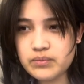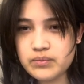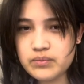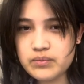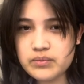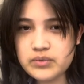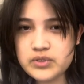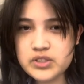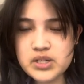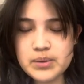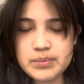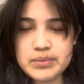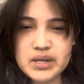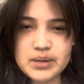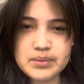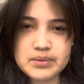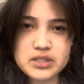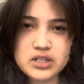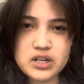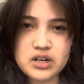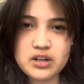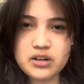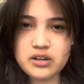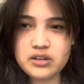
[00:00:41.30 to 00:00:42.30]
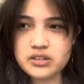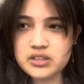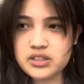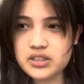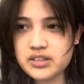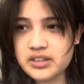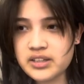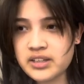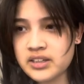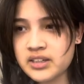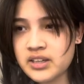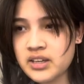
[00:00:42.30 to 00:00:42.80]
sometimes called
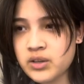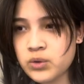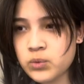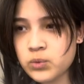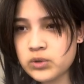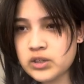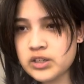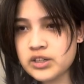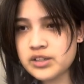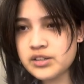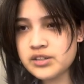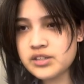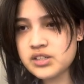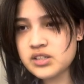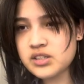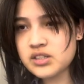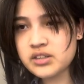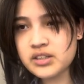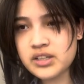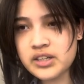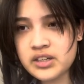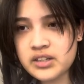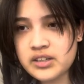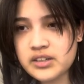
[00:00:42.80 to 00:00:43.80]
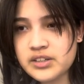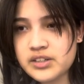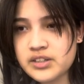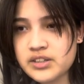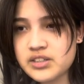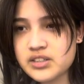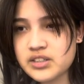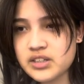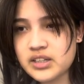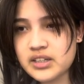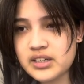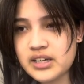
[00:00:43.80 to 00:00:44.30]
linking words,
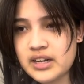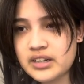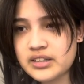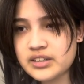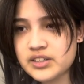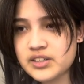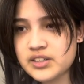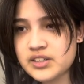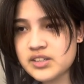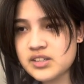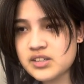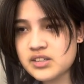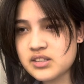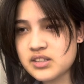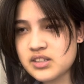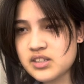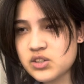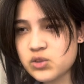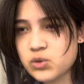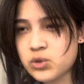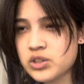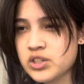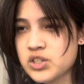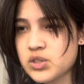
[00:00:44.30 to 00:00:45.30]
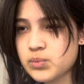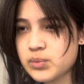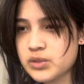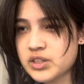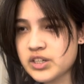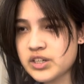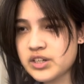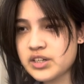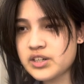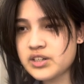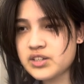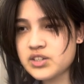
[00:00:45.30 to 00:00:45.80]
linkers, connectors, discourse
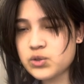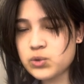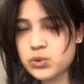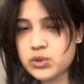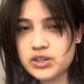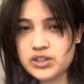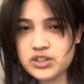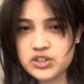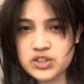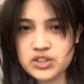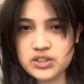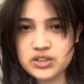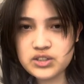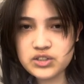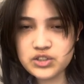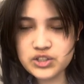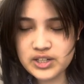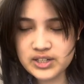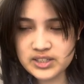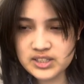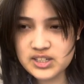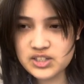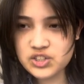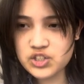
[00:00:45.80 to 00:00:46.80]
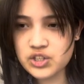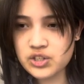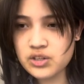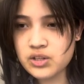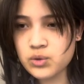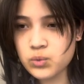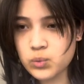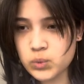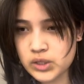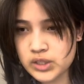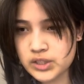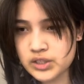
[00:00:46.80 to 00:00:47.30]
markers, or
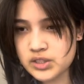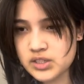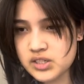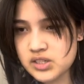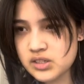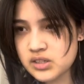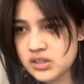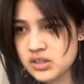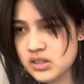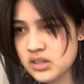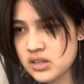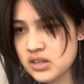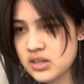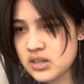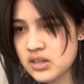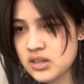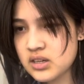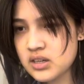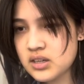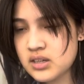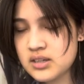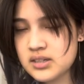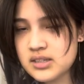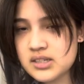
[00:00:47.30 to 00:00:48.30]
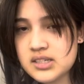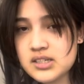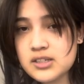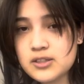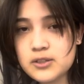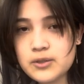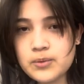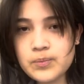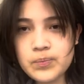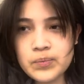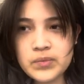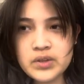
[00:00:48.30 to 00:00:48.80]
transitional words.
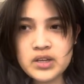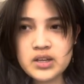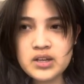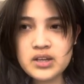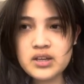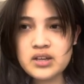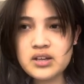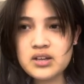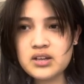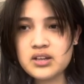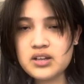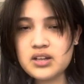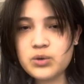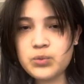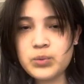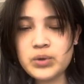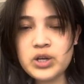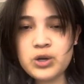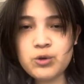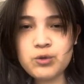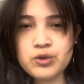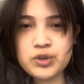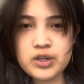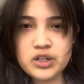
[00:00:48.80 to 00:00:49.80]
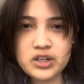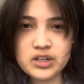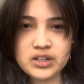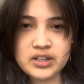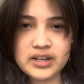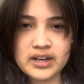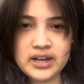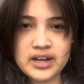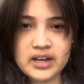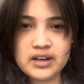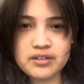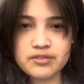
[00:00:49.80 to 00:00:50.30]
So we overall
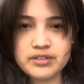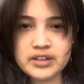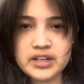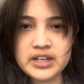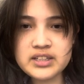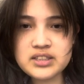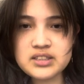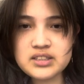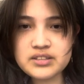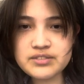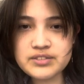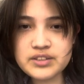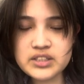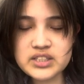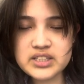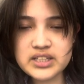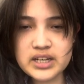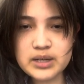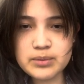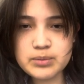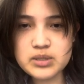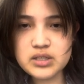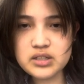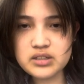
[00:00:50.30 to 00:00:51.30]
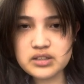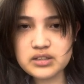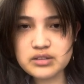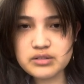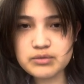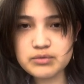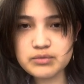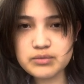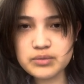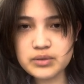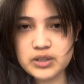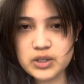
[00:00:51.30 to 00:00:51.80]
have 8 different types
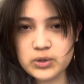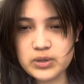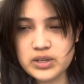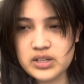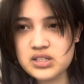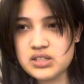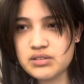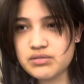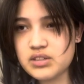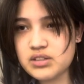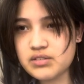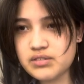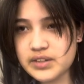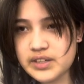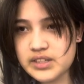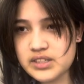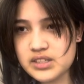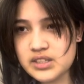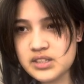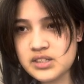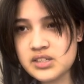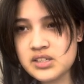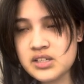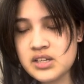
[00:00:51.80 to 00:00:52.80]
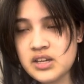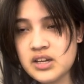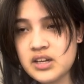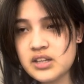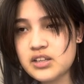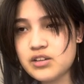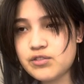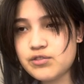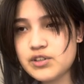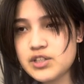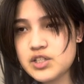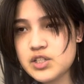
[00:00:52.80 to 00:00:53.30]
of cohesive devices.
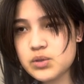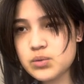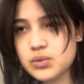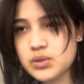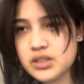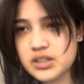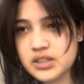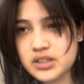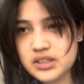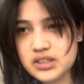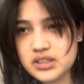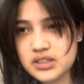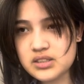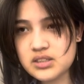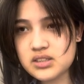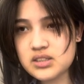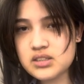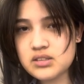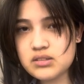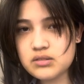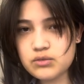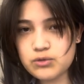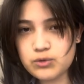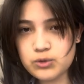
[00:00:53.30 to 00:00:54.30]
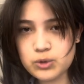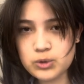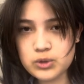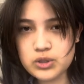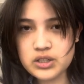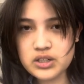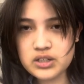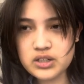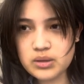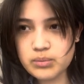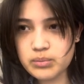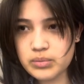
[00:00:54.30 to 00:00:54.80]
The first one is
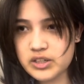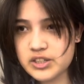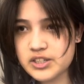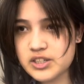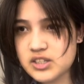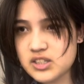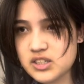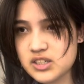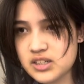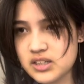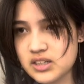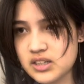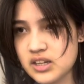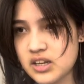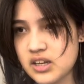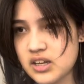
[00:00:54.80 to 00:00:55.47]
for comparison.